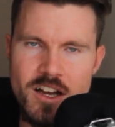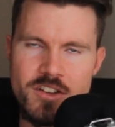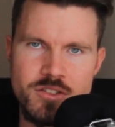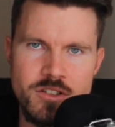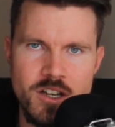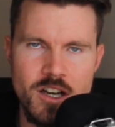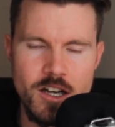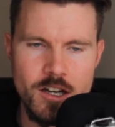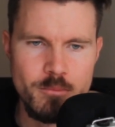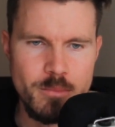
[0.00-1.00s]
other
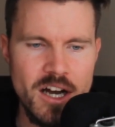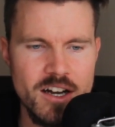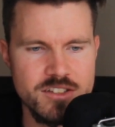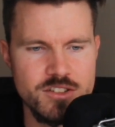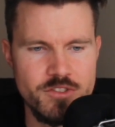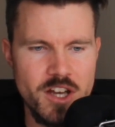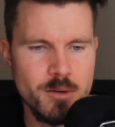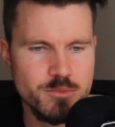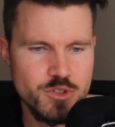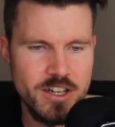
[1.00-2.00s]
parts of the
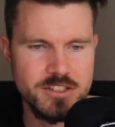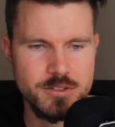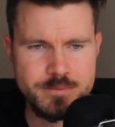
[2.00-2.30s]
upgrade.